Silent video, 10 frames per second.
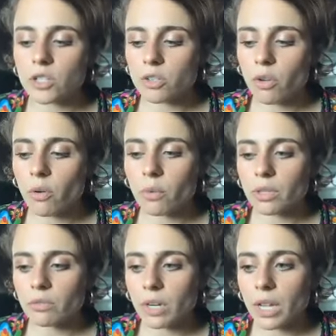And so with
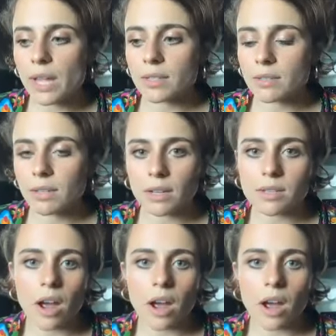the raclette sticks,